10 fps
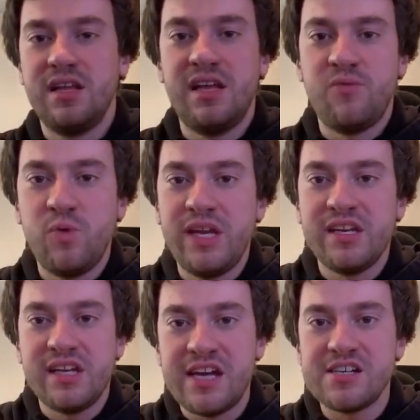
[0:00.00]
if we
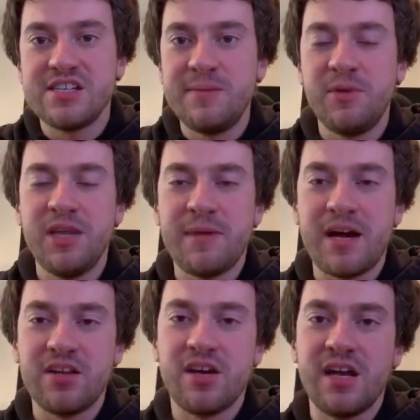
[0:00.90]
didn't care deeply
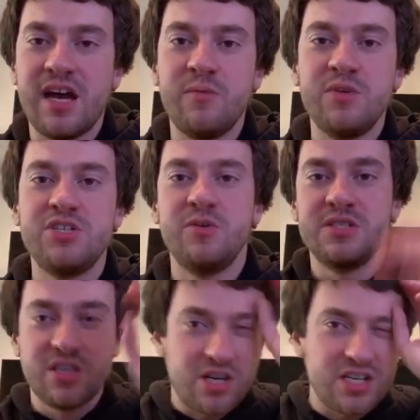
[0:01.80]
about Hyundai, we do. Is
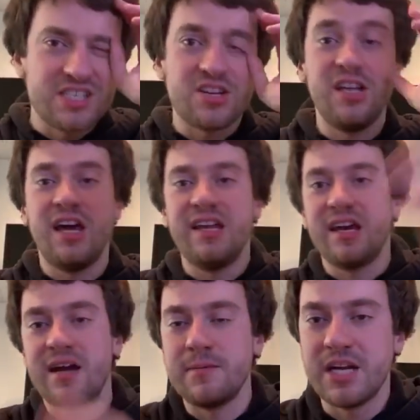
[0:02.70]
the car list online? Yeah,
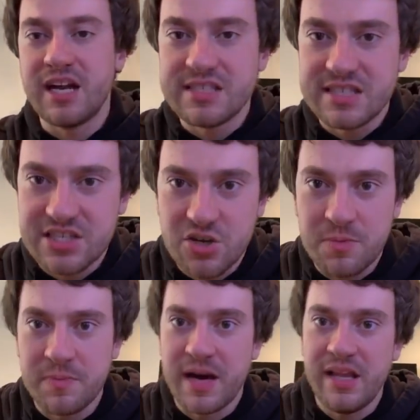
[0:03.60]
comma.ai slash
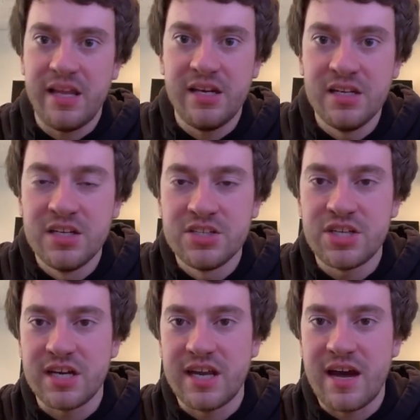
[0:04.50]
openpilot.
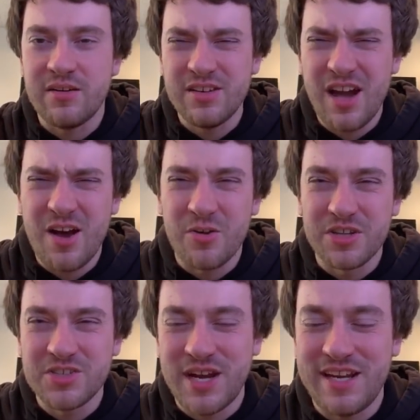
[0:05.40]
Check it out. No, the
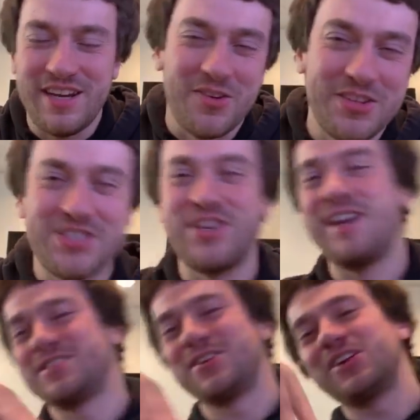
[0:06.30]
training, no, the
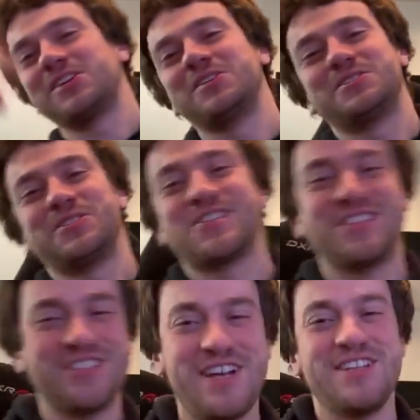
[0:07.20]
training's all closed source. The
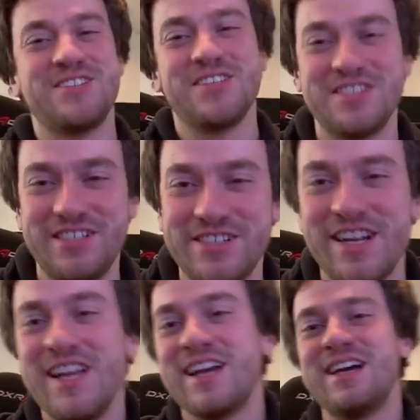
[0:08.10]
training's all secret.
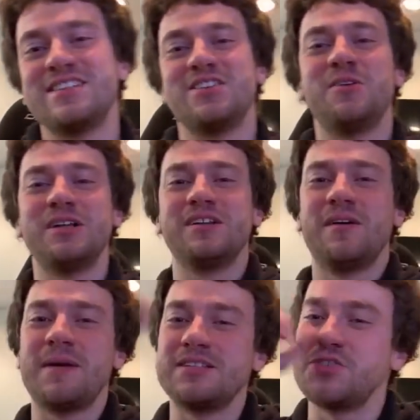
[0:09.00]
Guys, you know what
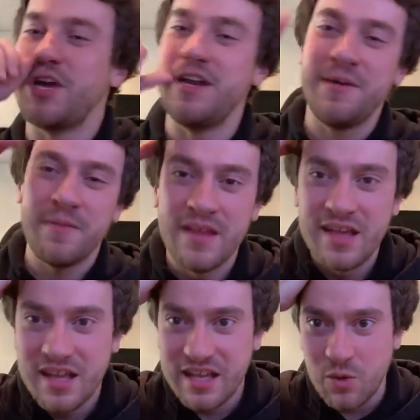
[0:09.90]
about the training?
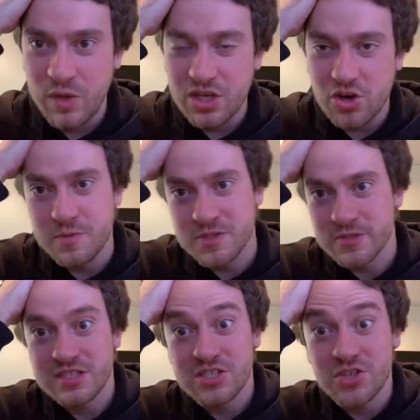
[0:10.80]
Like, we could open
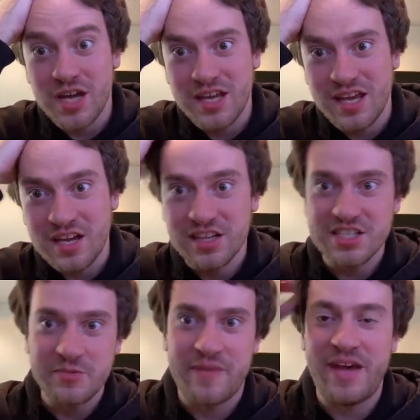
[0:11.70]
source the training, and unless
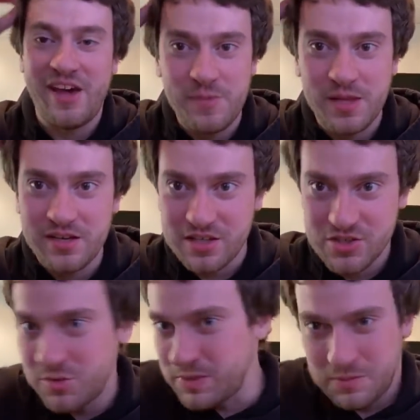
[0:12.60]
you have a half million
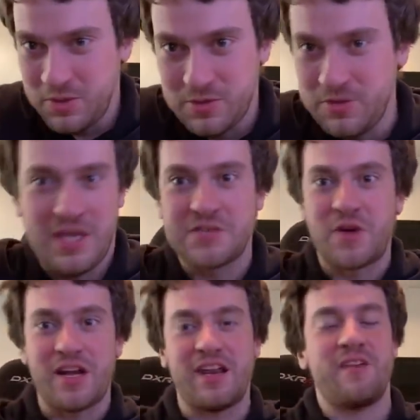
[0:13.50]
dollar supercomputer, you can't
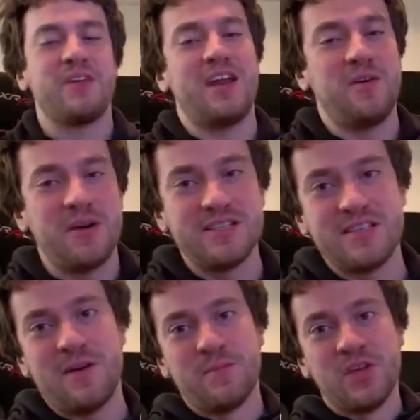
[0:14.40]
run any of it anyway,
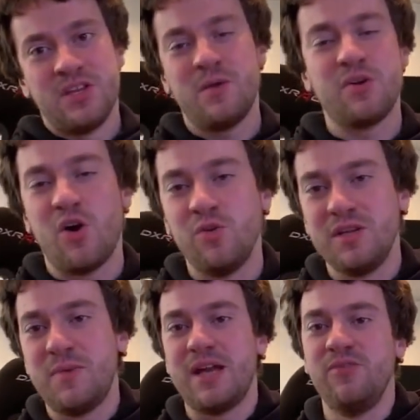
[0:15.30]
so it would
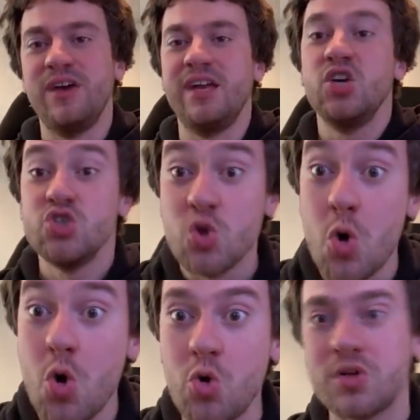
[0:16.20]
only benefit
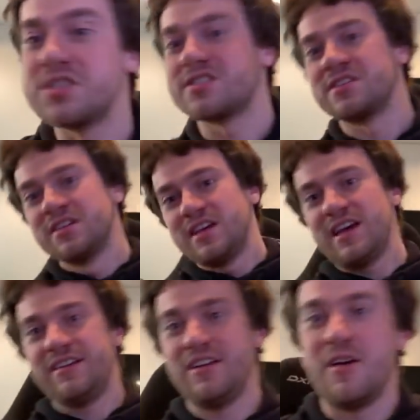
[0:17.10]
Zoox!
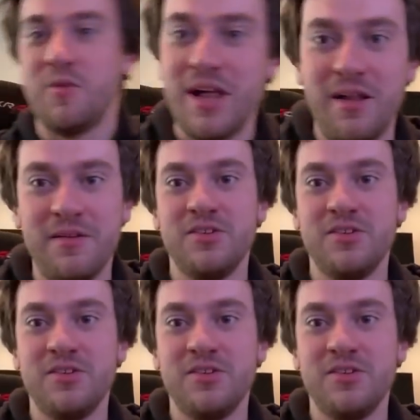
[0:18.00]
and you know, well,